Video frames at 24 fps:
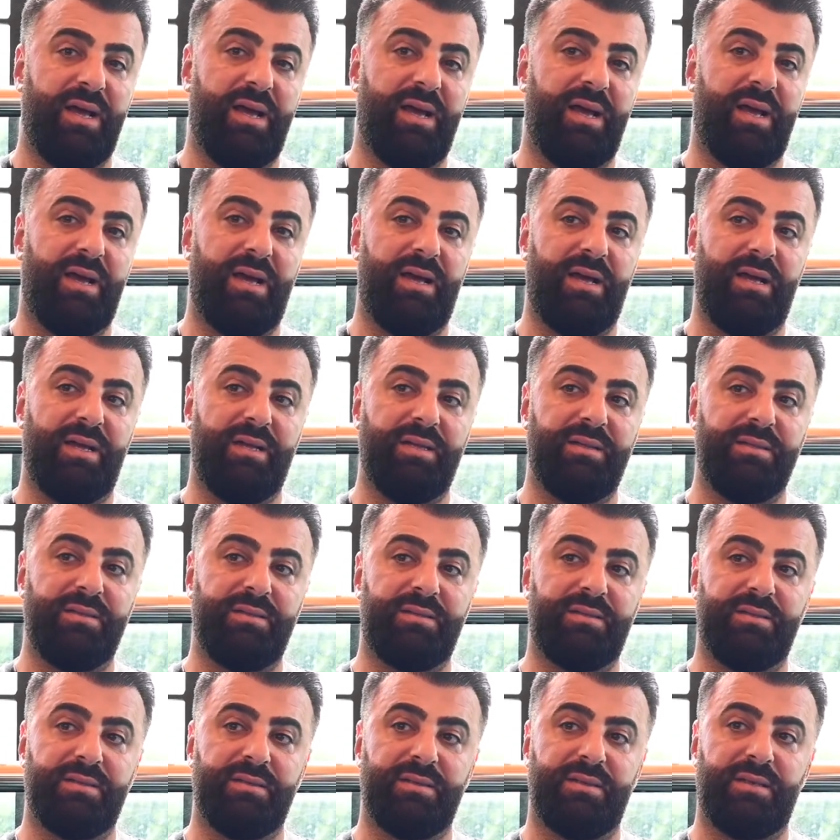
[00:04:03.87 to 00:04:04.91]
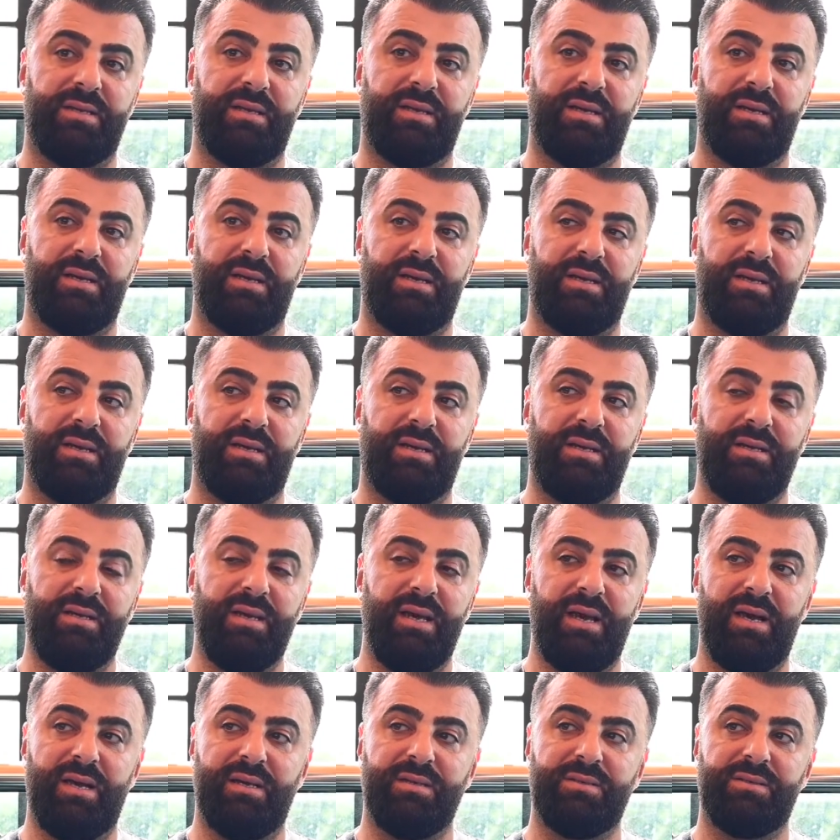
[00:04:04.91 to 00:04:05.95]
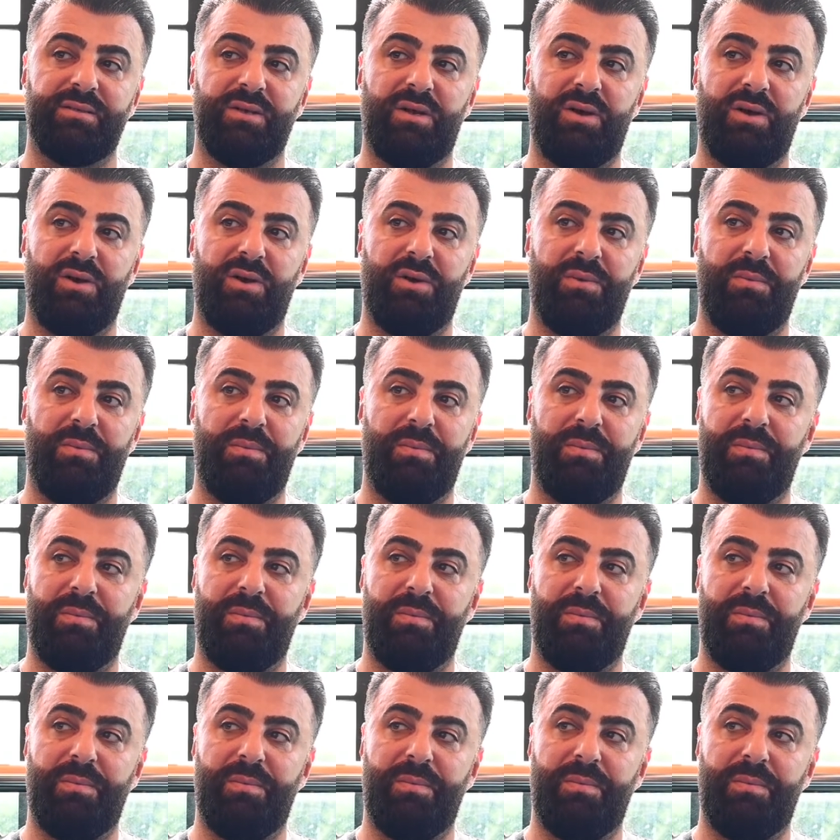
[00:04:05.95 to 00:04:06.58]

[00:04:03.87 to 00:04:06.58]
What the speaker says: And so